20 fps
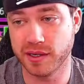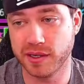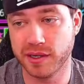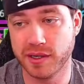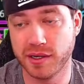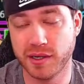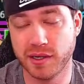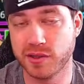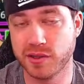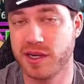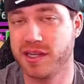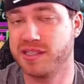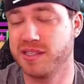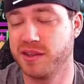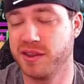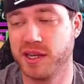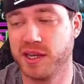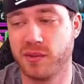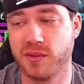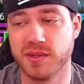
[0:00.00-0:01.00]
So that's the
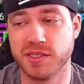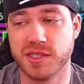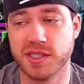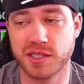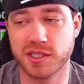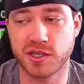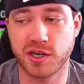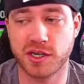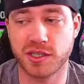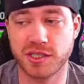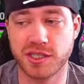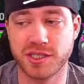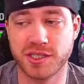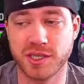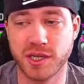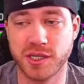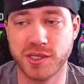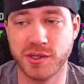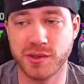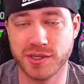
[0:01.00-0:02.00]
thing. When she starts, she's going
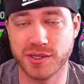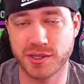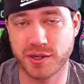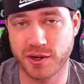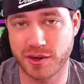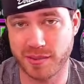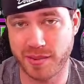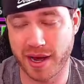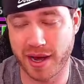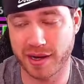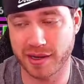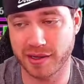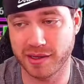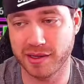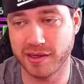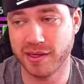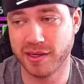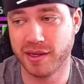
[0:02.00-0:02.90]
to do this automatically.